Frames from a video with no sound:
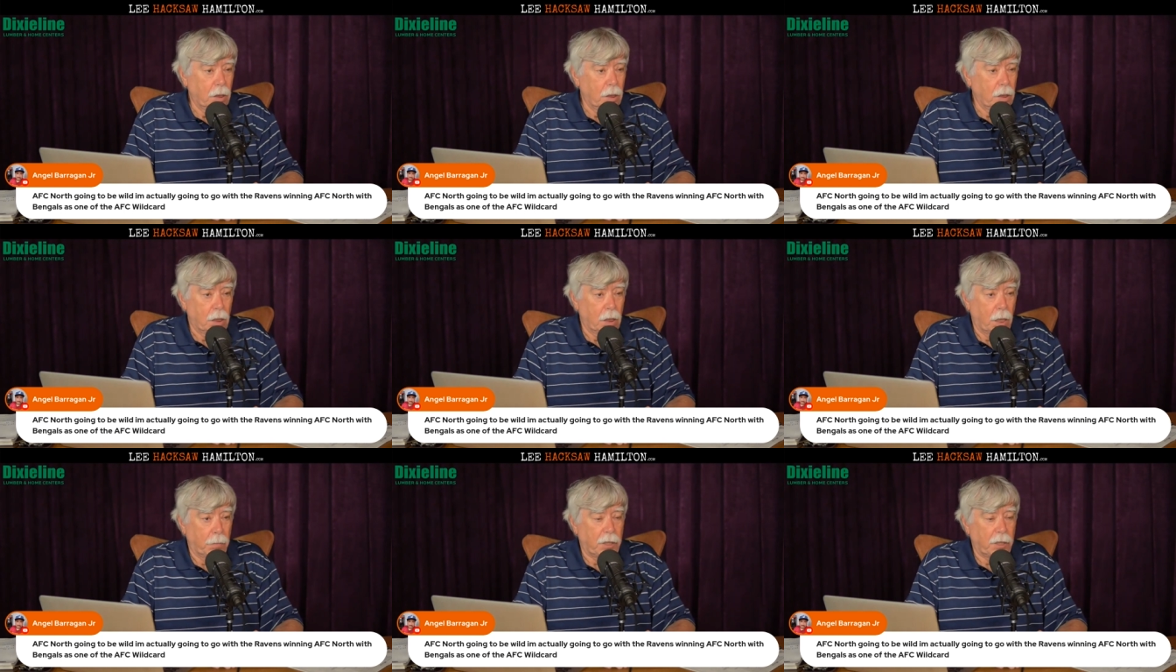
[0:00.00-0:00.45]

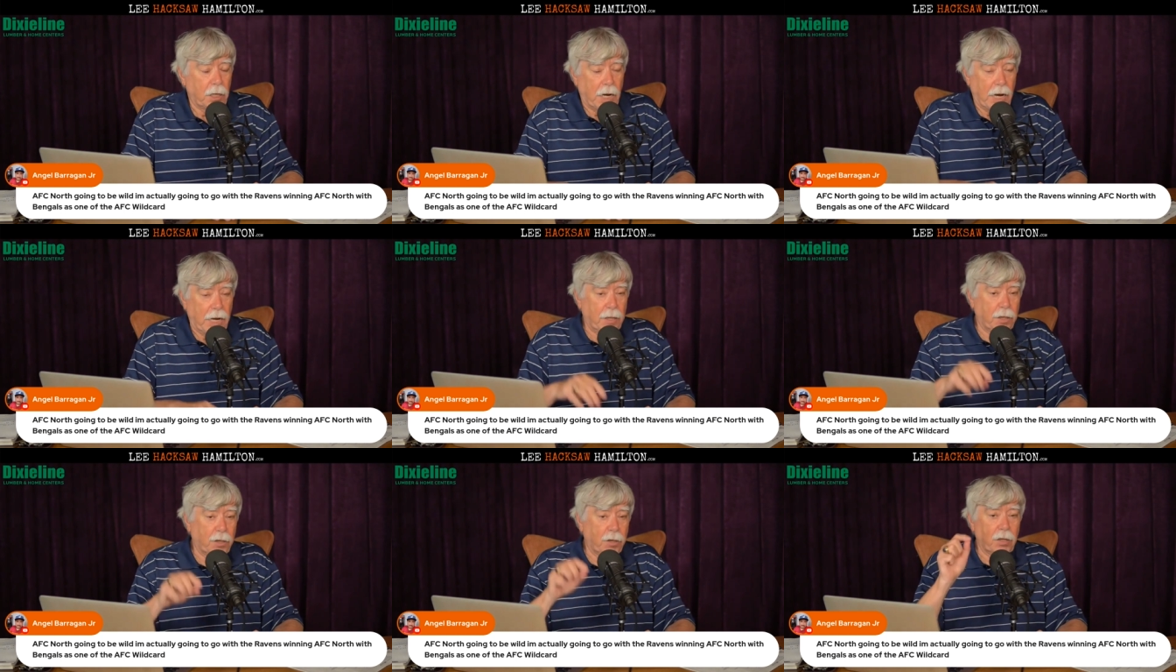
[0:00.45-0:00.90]
I mean,
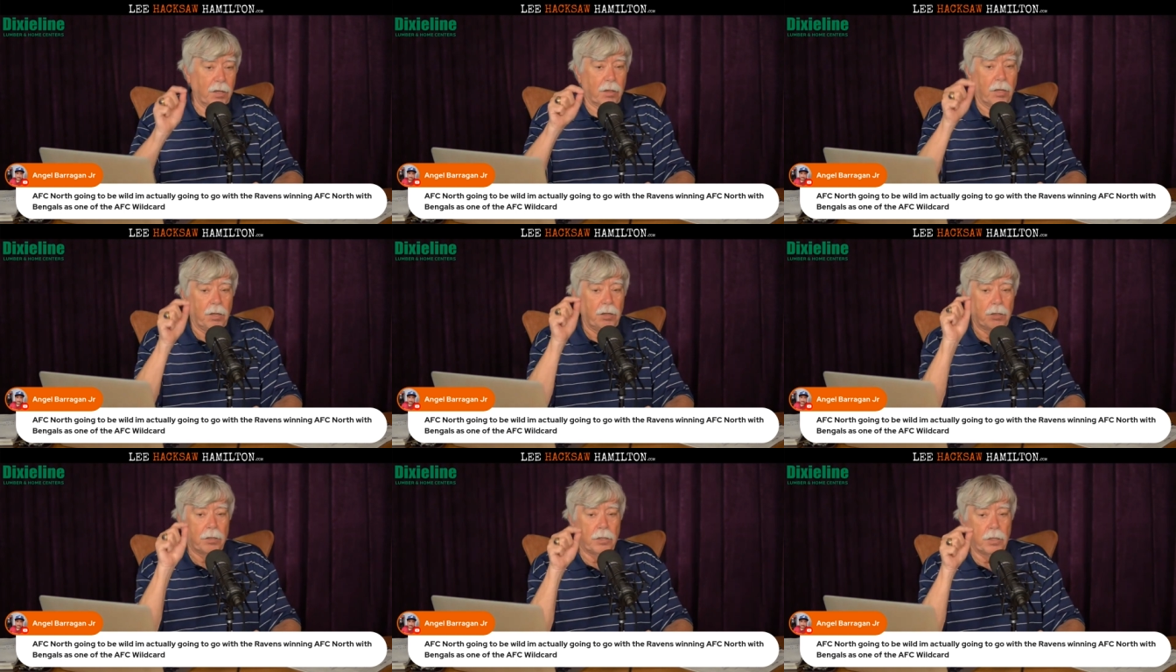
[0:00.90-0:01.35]
I think
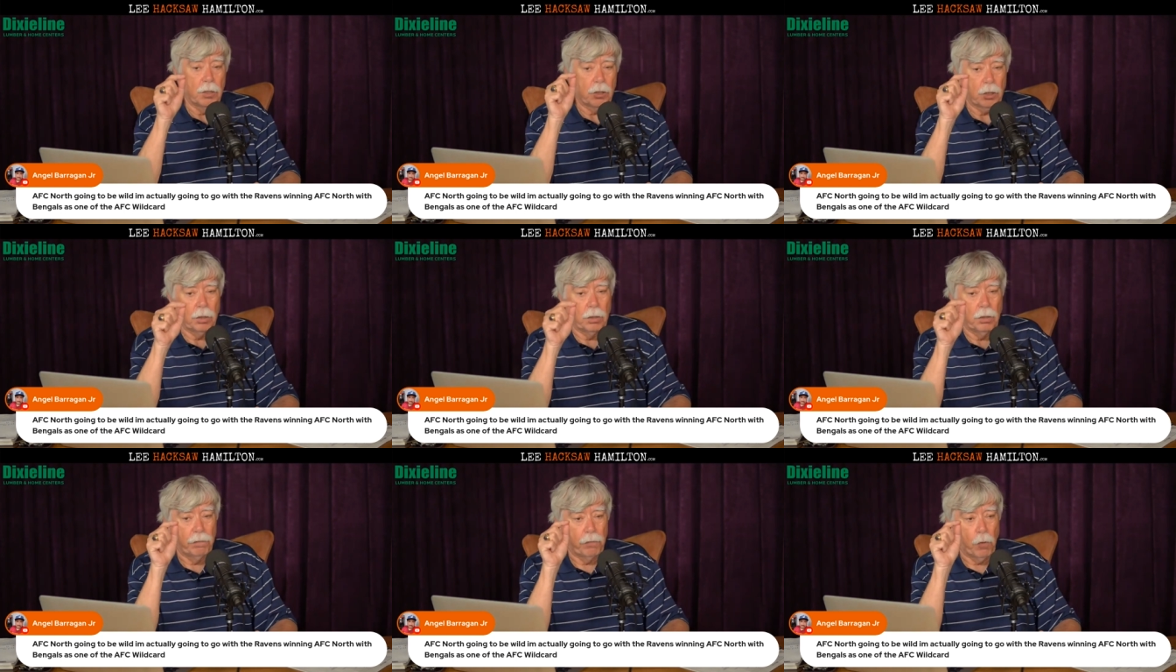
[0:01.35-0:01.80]
the
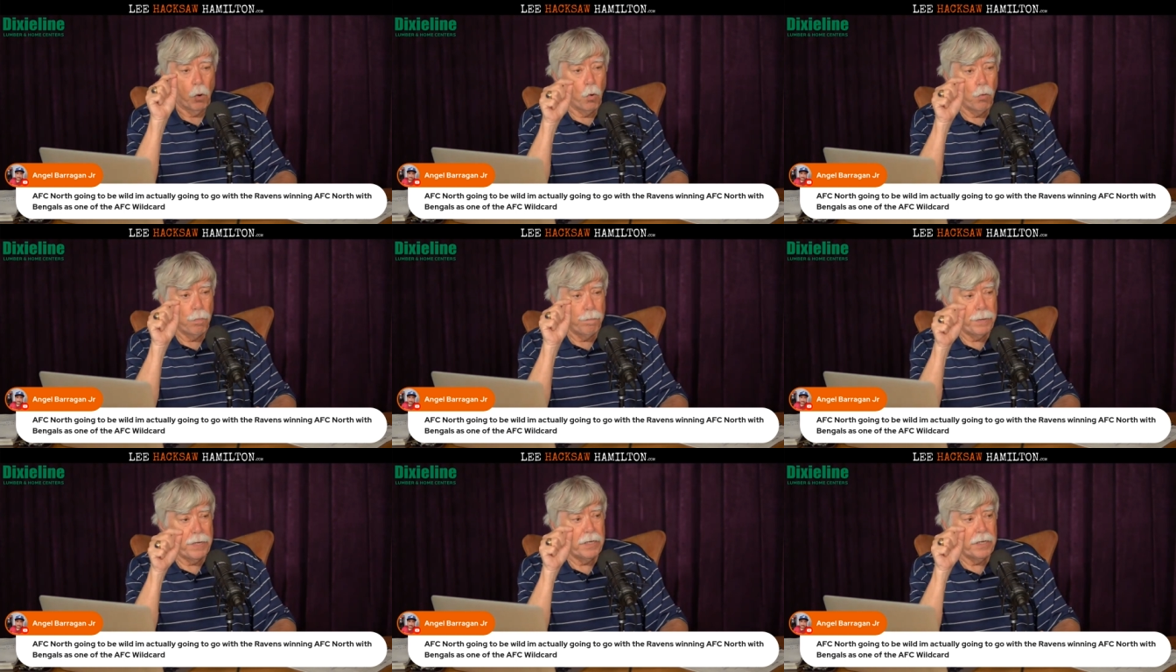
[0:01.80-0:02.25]
addition of
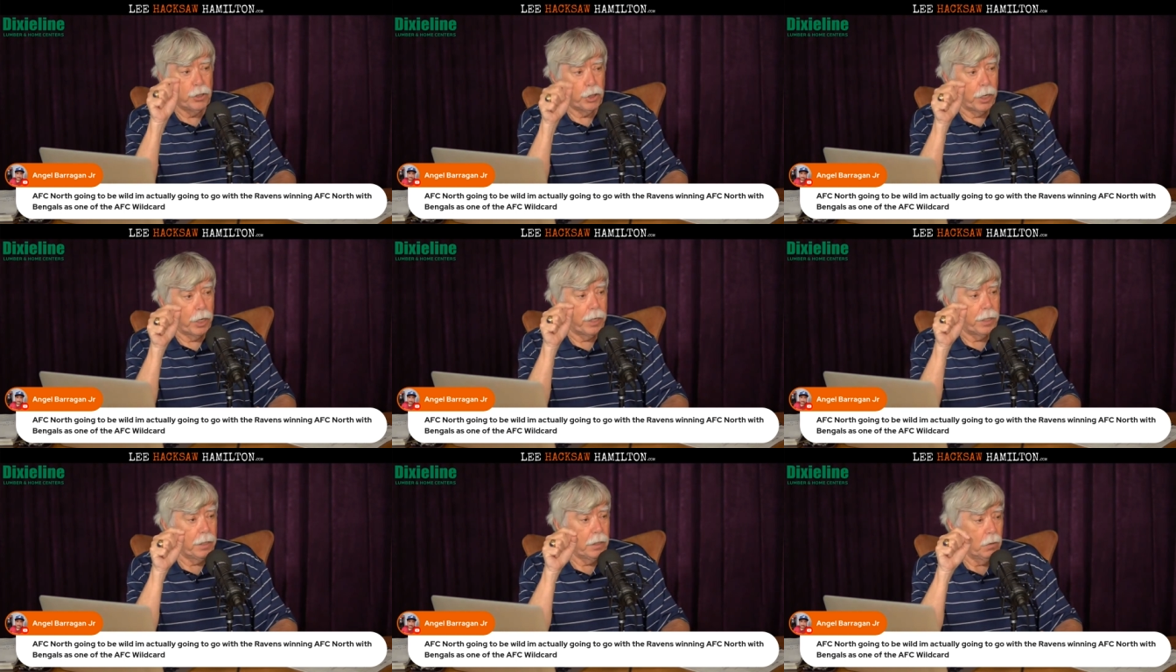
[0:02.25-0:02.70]
O B
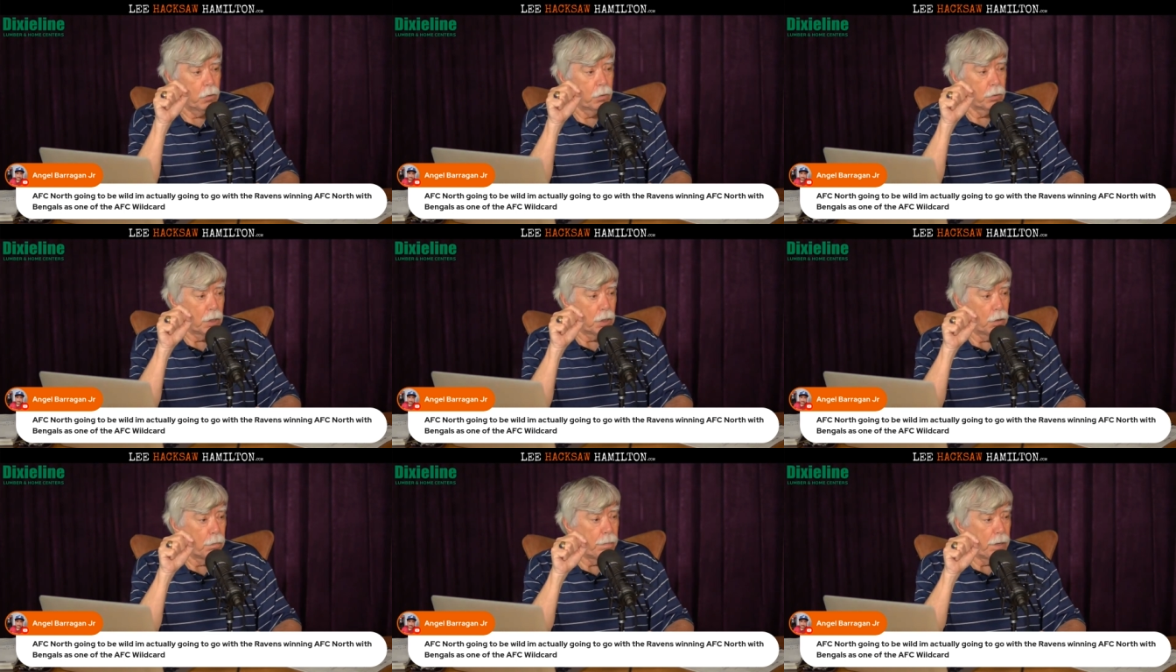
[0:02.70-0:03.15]
J,
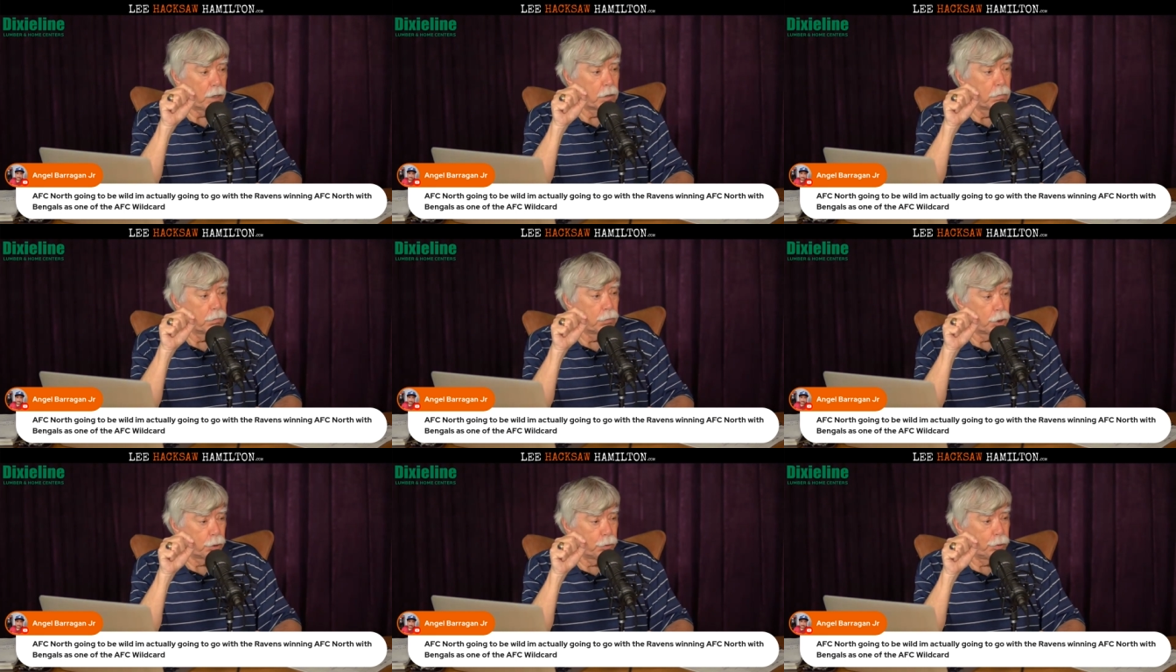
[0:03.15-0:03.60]
Odell
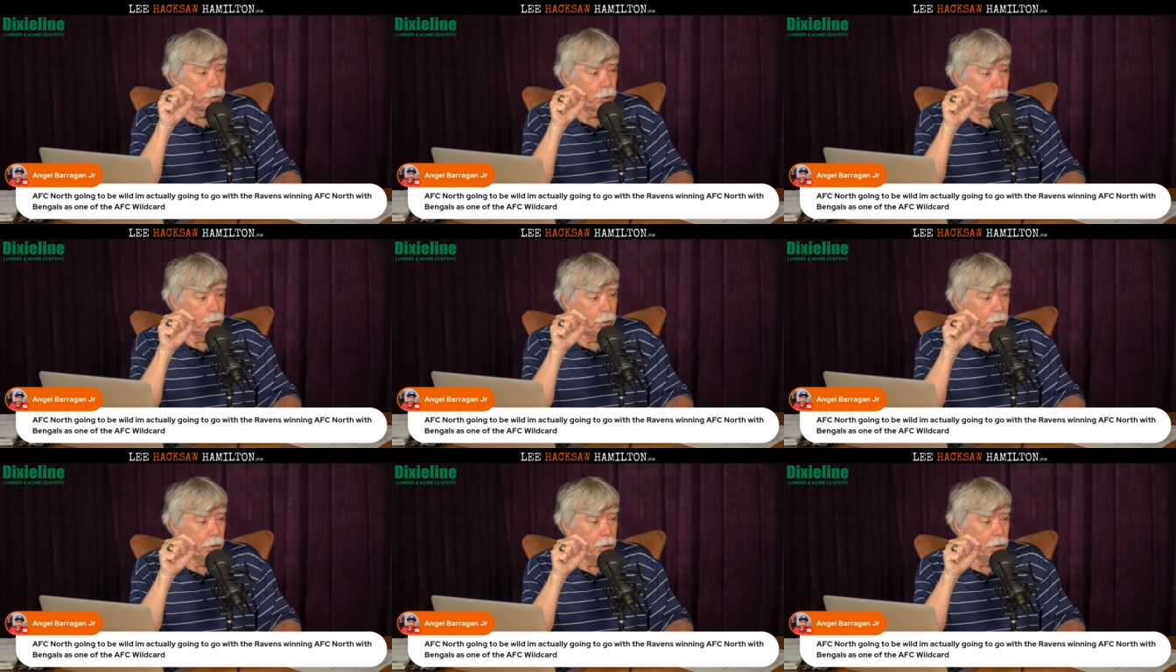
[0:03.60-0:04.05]
Beckham
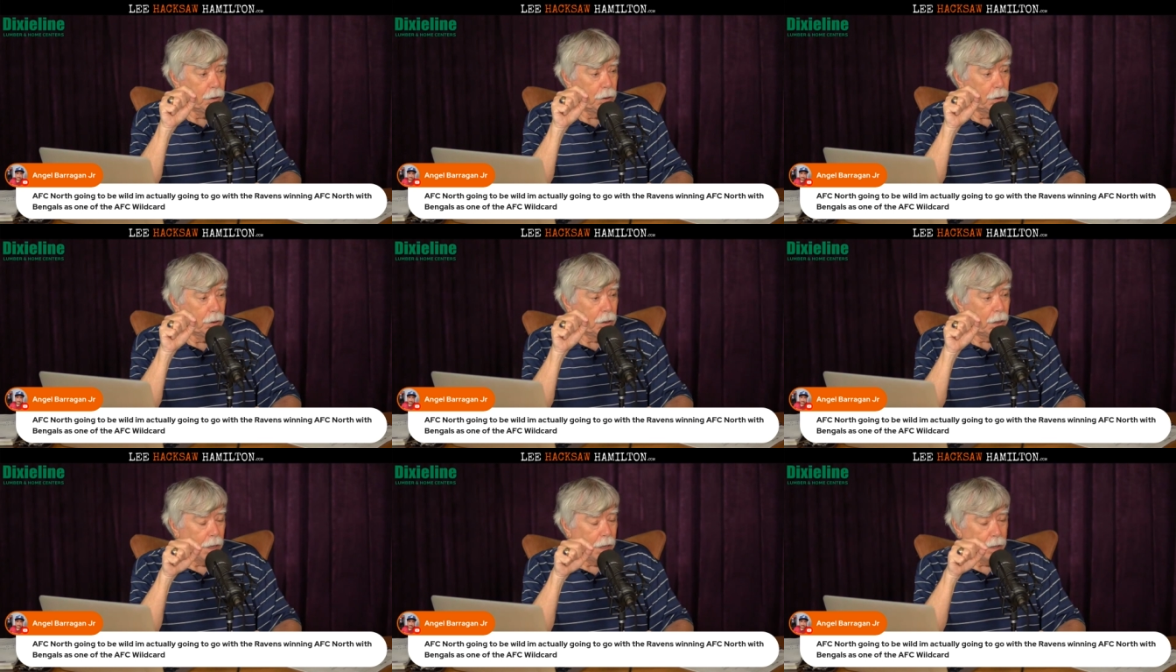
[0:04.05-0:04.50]
Junior,
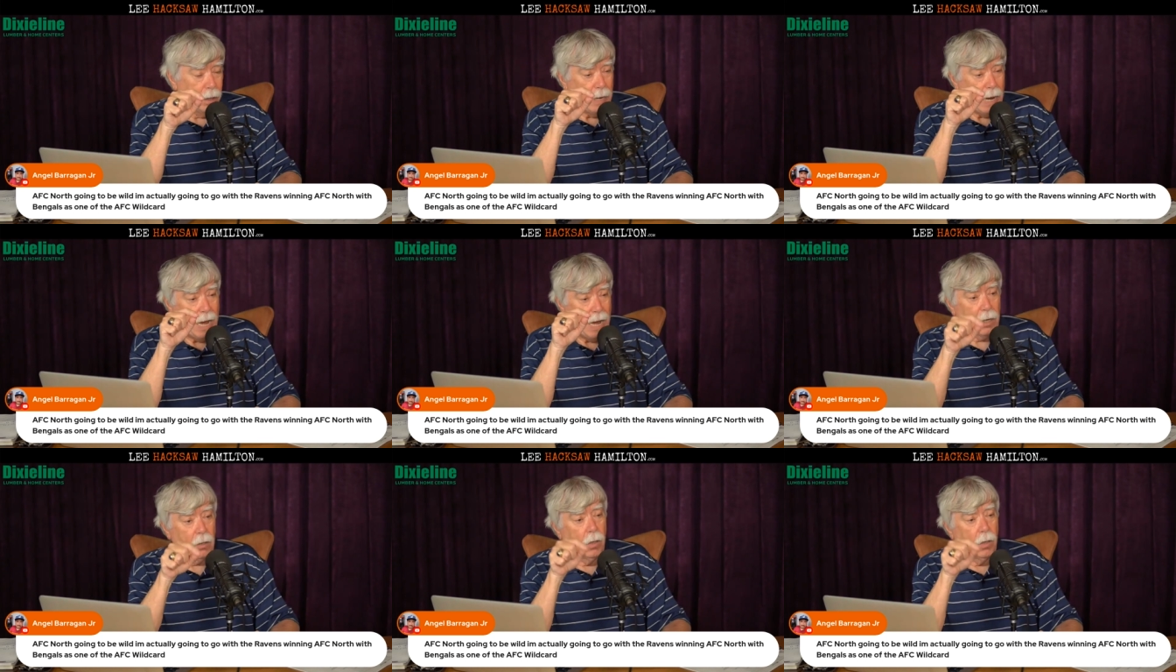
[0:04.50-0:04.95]
and
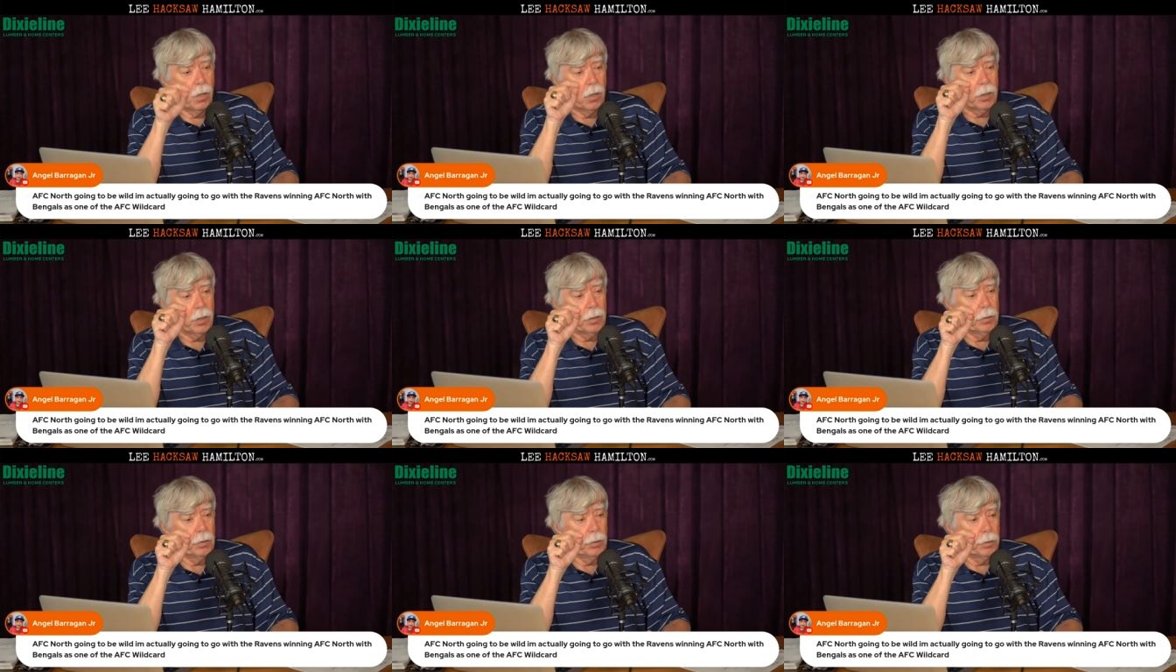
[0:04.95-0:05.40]

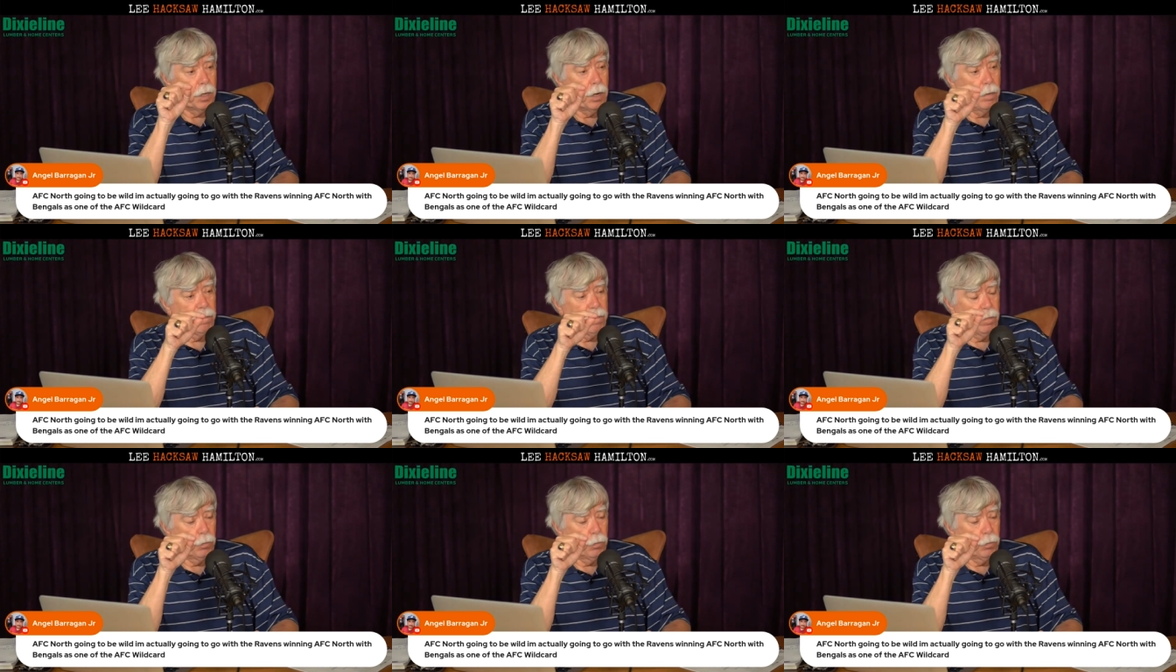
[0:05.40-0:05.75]
Aguilar, who came from the